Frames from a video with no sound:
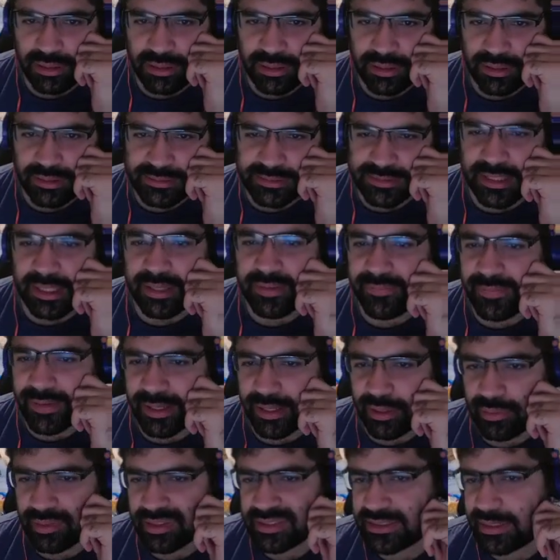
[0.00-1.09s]
server
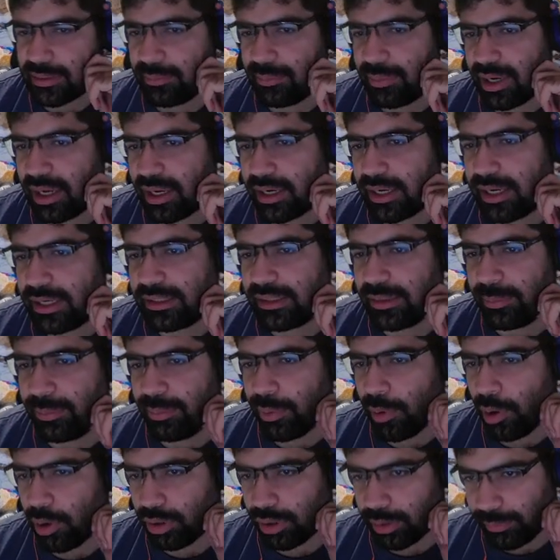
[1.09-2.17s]
requesting bar at the
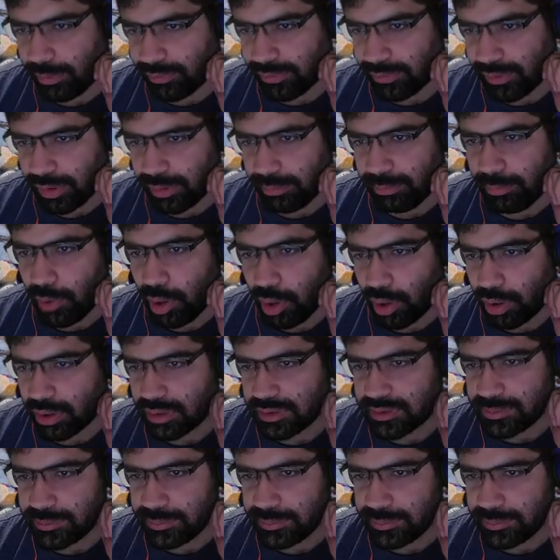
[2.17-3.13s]
bottom of the mock